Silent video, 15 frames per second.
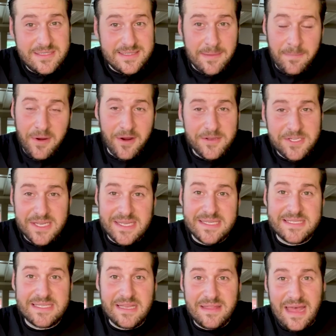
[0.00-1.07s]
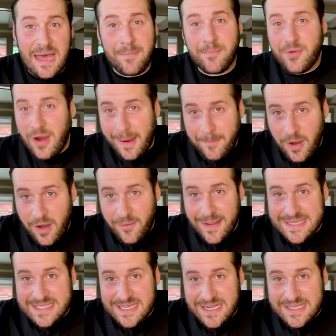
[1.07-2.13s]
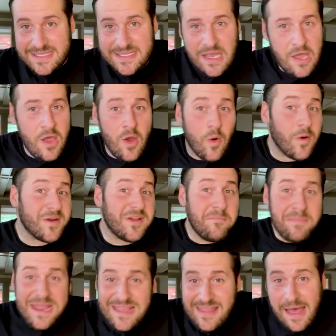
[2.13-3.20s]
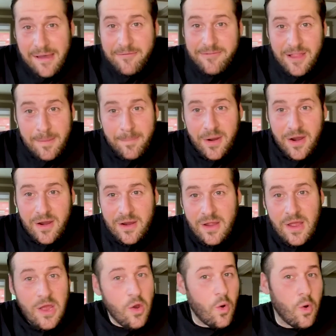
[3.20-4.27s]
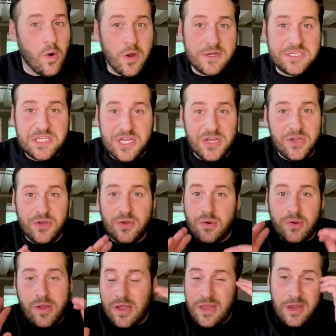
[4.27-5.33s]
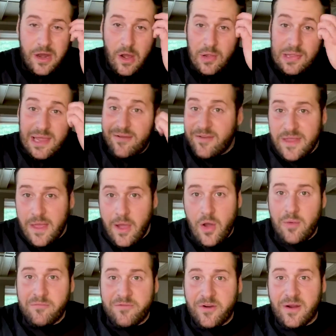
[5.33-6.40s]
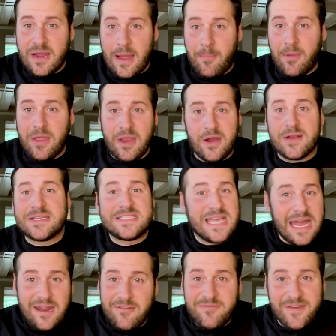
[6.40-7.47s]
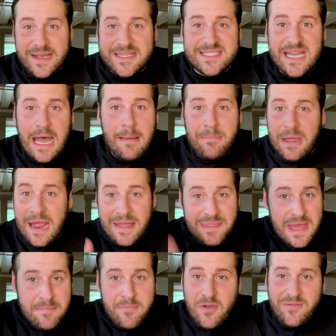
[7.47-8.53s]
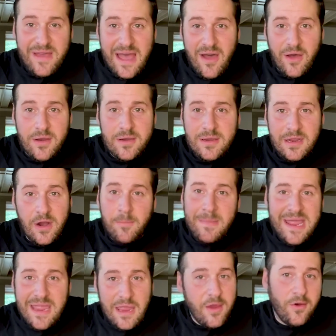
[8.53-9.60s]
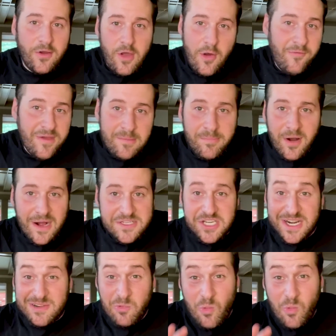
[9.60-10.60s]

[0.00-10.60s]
to purchase that primary residence or to be that flipper or to, you know, live in the home for a couple years, get it fixed up and then move out. You know, make it your COVID project,